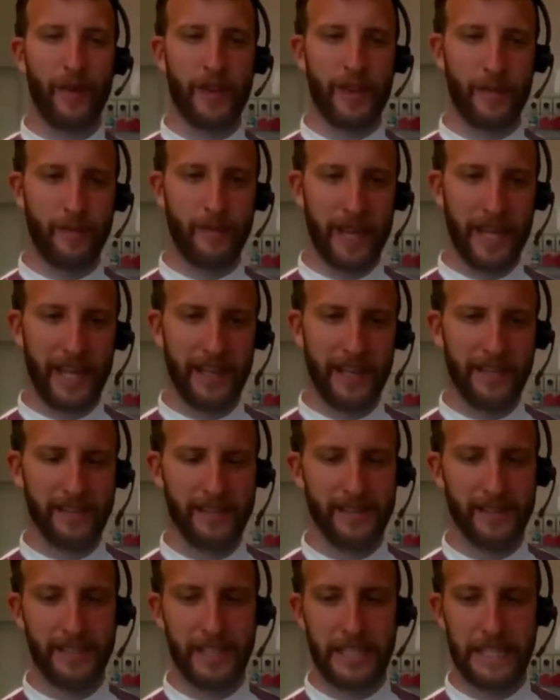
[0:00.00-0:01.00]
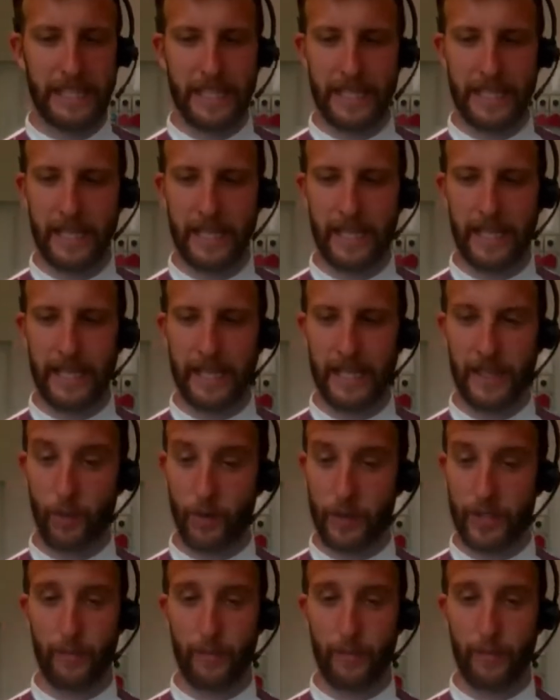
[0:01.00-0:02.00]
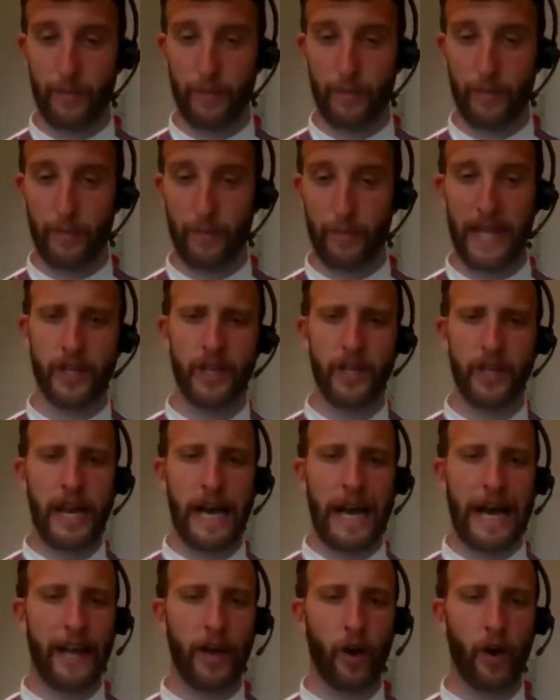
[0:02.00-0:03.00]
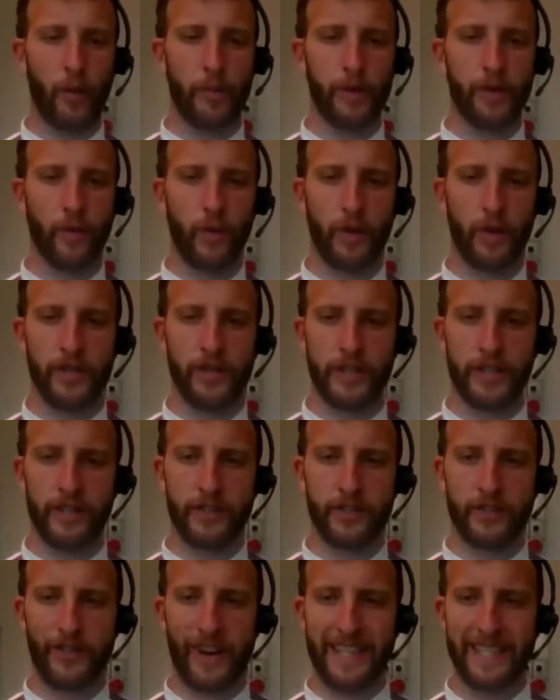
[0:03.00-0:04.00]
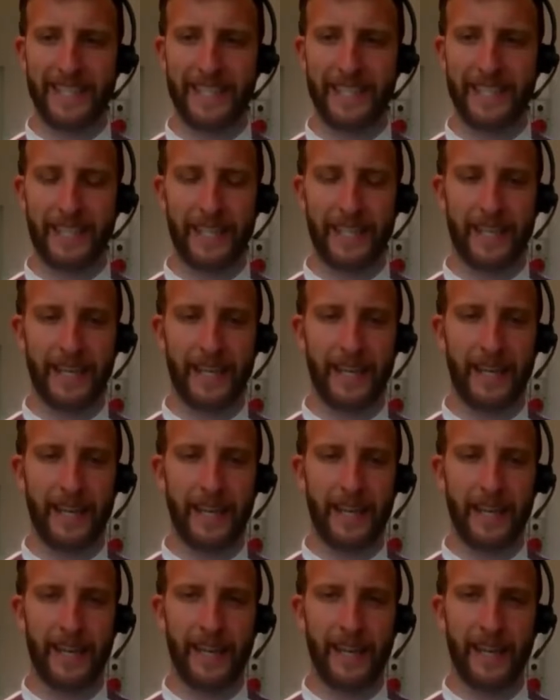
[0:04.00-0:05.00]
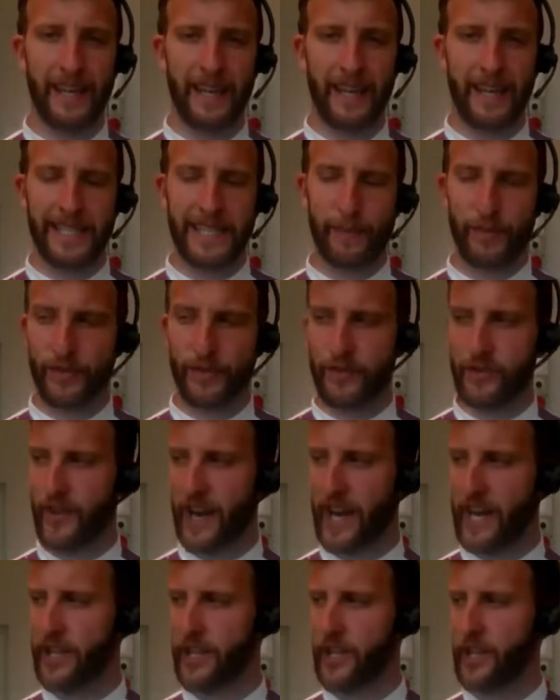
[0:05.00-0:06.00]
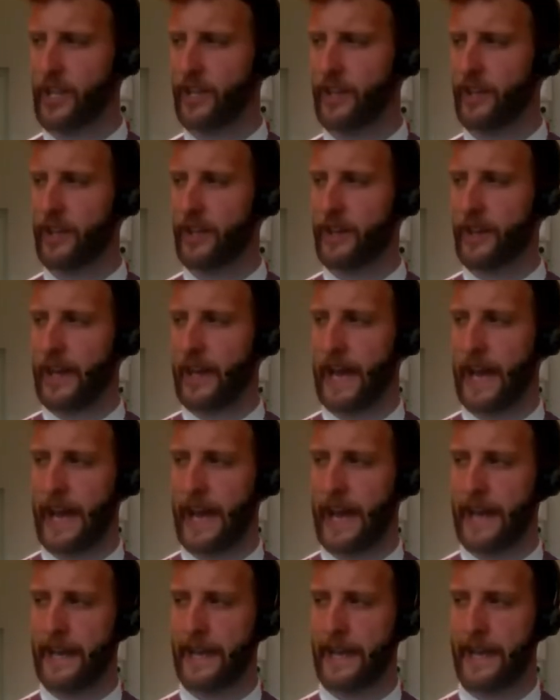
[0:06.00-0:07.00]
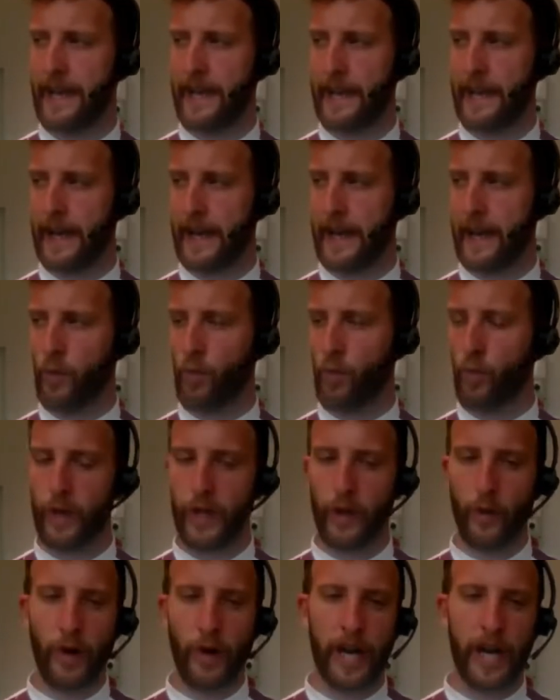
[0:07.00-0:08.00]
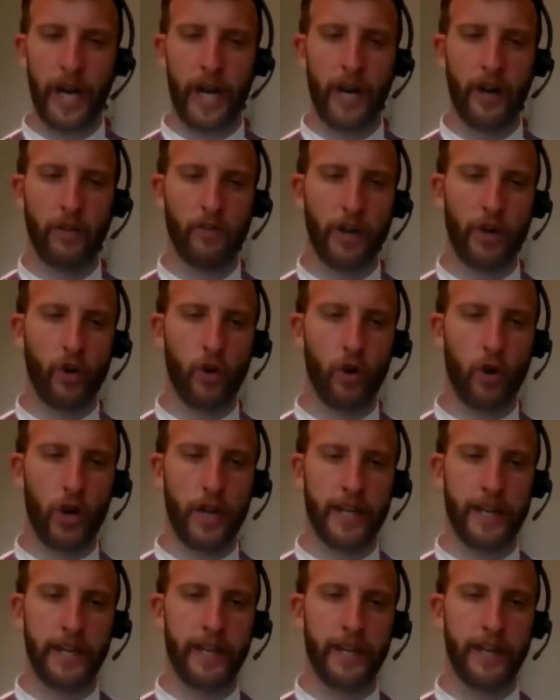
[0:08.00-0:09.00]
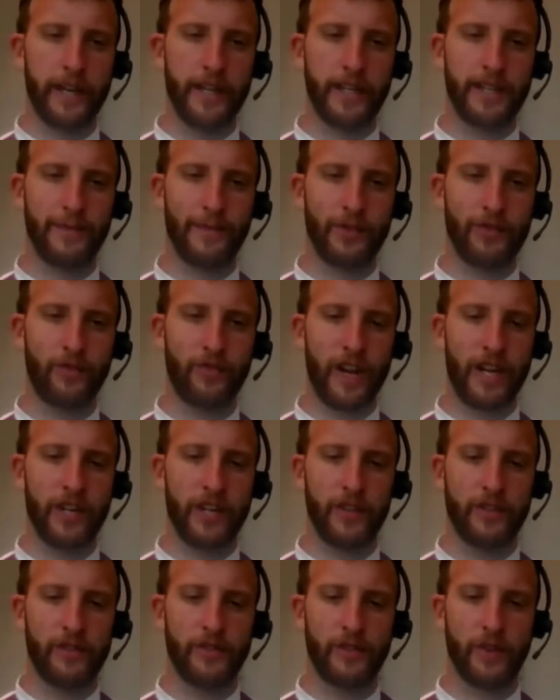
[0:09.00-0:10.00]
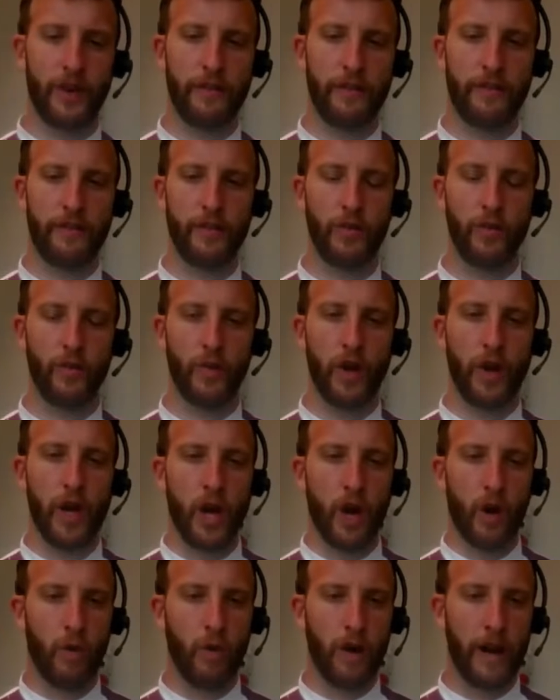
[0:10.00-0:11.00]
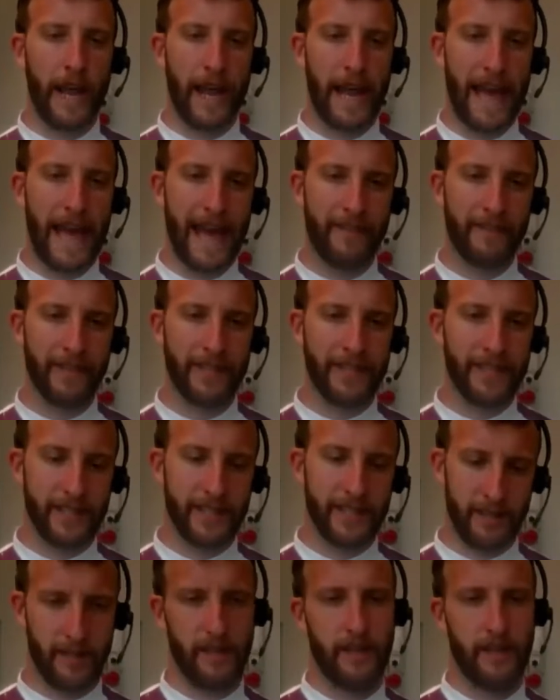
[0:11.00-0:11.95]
with me. It was a pleasure. I hope it was an interesting demonstration. And we were recording this demonstration. So if you want to have it,